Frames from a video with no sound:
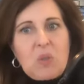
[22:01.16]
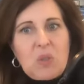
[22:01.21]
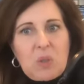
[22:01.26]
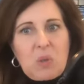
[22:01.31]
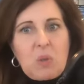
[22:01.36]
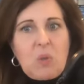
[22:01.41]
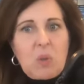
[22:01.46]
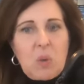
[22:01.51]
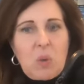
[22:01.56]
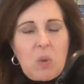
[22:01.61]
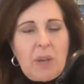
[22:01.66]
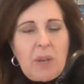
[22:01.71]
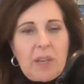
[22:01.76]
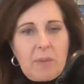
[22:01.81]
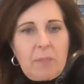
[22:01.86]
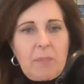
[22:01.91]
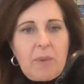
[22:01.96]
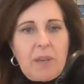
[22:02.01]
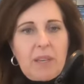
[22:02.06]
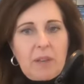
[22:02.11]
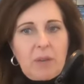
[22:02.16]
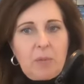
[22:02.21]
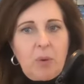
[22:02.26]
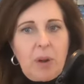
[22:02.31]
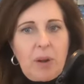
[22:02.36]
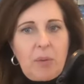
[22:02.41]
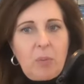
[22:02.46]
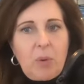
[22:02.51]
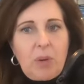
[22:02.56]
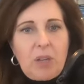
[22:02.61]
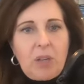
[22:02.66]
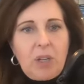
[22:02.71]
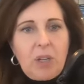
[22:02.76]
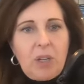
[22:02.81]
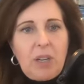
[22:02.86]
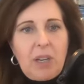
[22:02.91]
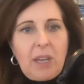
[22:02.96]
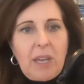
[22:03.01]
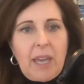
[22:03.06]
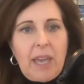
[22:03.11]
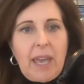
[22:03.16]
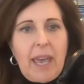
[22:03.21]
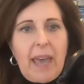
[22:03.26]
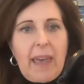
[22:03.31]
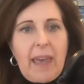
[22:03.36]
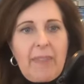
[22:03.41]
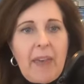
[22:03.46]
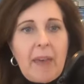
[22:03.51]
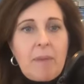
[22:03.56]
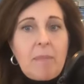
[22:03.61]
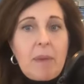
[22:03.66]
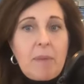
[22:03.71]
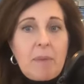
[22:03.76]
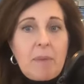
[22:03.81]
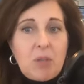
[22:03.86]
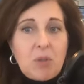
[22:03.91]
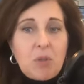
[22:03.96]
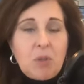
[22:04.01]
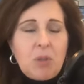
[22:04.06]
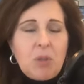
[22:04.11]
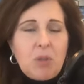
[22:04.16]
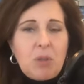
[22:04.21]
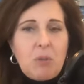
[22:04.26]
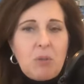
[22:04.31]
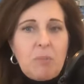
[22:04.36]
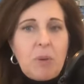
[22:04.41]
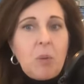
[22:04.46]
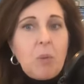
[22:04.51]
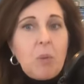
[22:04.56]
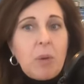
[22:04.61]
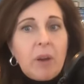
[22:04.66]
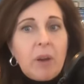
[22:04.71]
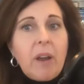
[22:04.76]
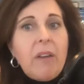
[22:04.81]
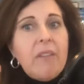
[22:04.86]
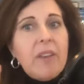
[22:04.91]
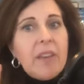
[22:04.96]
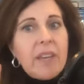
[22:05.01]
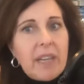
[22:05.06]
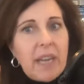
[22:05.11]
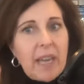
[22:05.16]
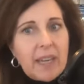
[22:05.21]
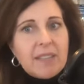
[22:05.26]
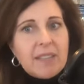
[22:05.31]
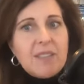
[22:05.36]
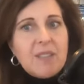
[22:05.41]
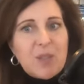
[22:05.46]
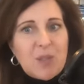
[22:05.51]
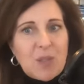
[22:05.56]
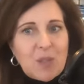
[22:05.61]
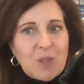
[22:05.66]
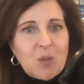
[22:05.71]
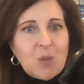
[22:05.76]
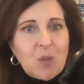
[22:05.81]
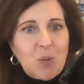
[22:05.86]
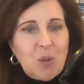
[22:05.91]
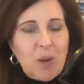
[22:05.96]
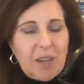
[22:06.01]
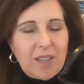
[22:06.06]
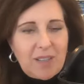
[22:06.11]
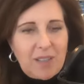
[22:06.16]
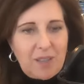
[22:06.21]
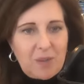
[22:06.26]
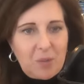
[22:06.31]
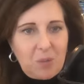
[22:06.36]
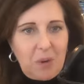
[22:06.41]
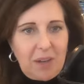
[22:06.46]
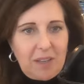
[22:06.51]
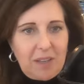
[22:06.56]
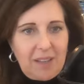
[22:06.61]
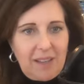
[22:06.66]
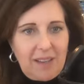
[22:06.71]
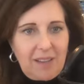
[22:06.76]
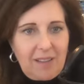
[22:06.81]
to going and being the breadwinner. And that may be true, but we are having an existential crisis right now.